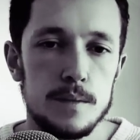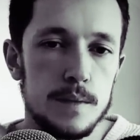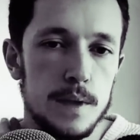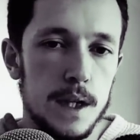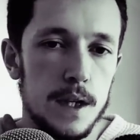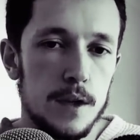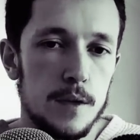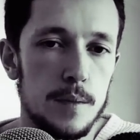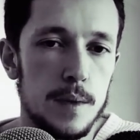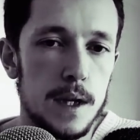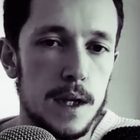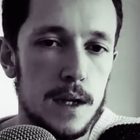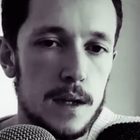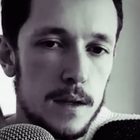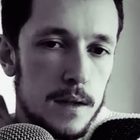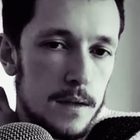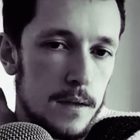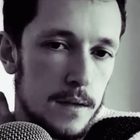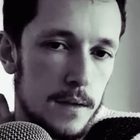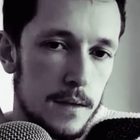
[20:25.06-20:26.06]

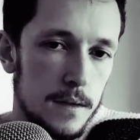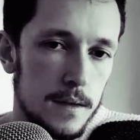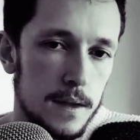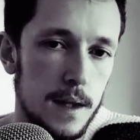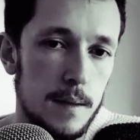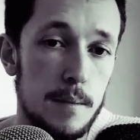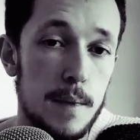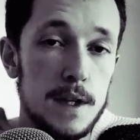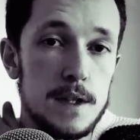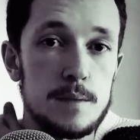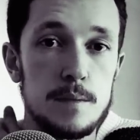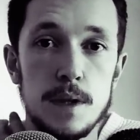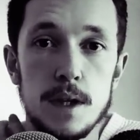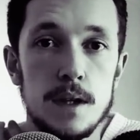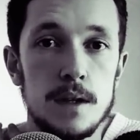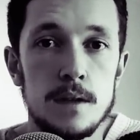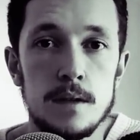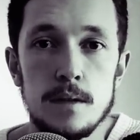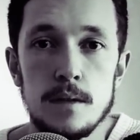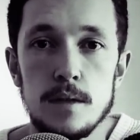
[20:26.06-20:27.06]
There must
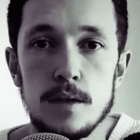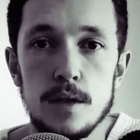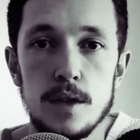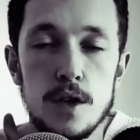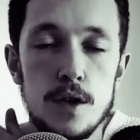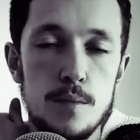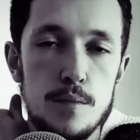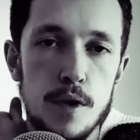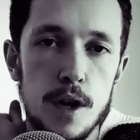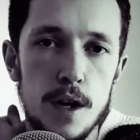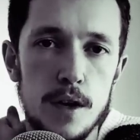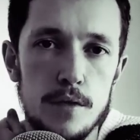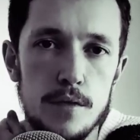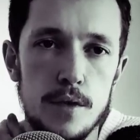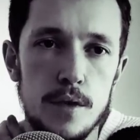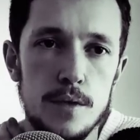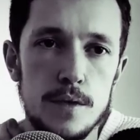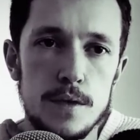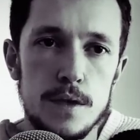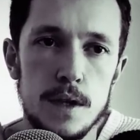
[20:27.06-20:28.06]
be new
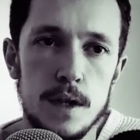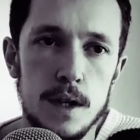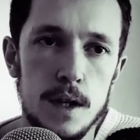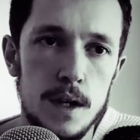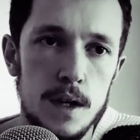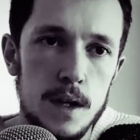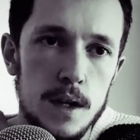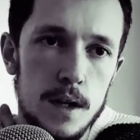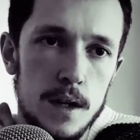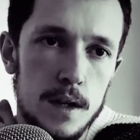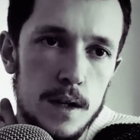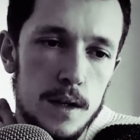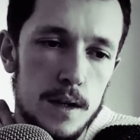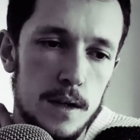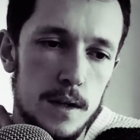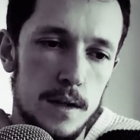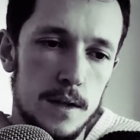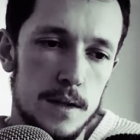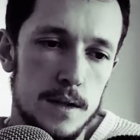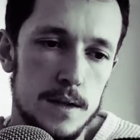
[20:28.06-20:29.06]
breakthroughs
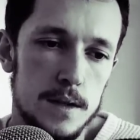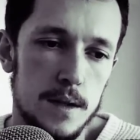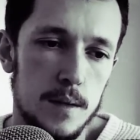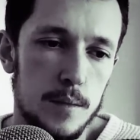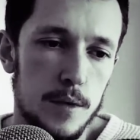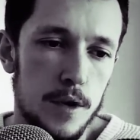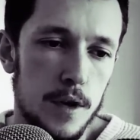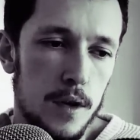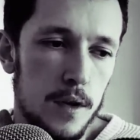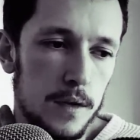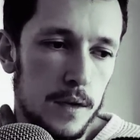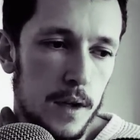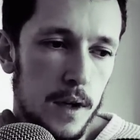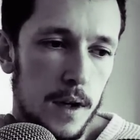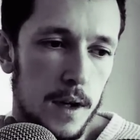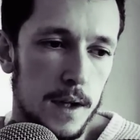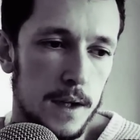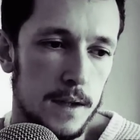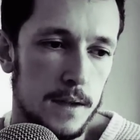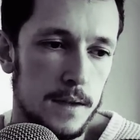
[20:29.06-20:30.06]
somewhere along the
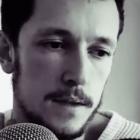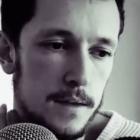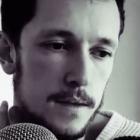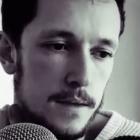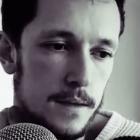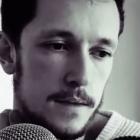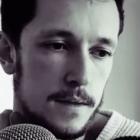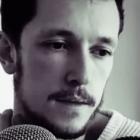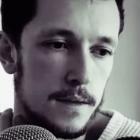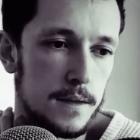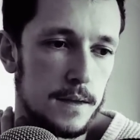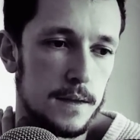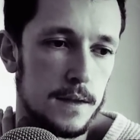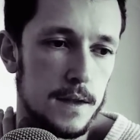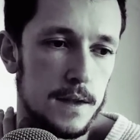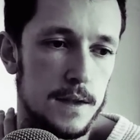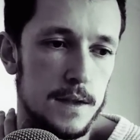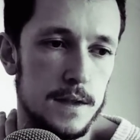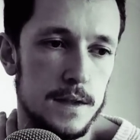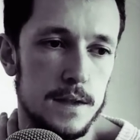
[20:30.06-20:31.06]
line
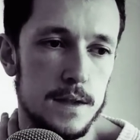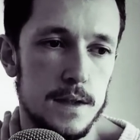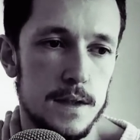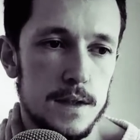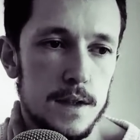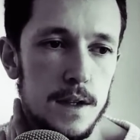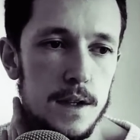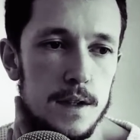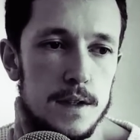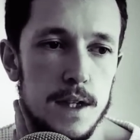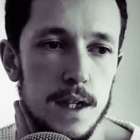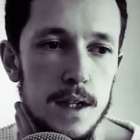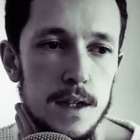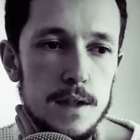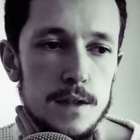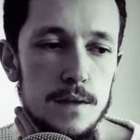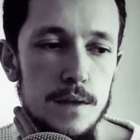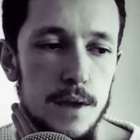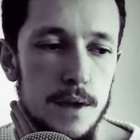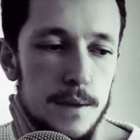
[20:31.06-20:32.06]
that's going to take
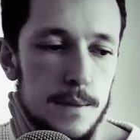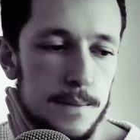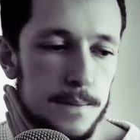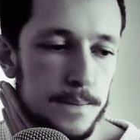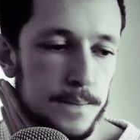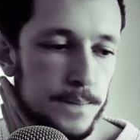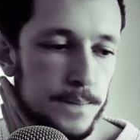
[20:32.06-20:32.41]
us far.